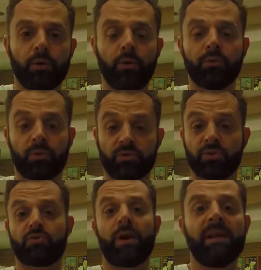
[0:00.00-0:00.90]
Gold was
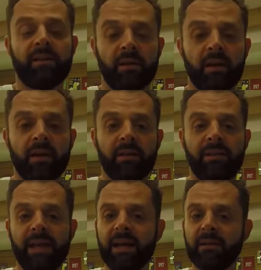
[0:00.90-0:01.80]
traded.
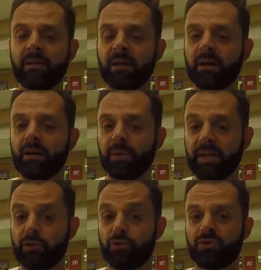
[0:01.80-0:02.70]
Then when they
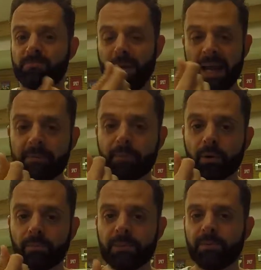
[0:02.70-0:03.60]
introduced
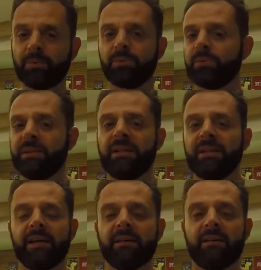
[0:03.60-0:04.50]
paper, people didn't
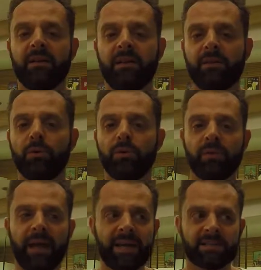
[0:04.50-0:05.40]
like that whole
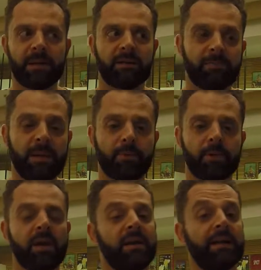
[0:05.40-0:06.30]
aspect of paper.
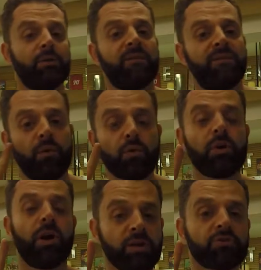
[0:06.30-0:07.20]
It took
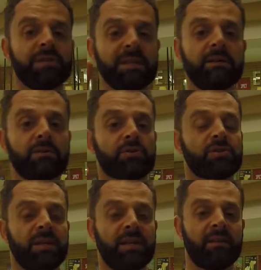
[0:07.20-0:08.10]
400 years
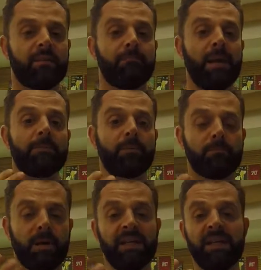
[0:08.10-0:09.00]
to get paper
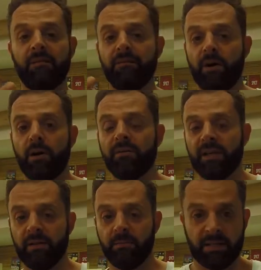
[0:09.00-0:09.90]
money involved
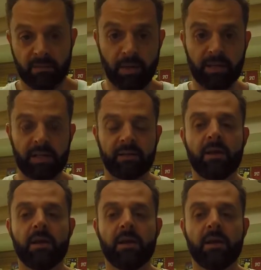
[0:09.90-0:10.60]
in the market.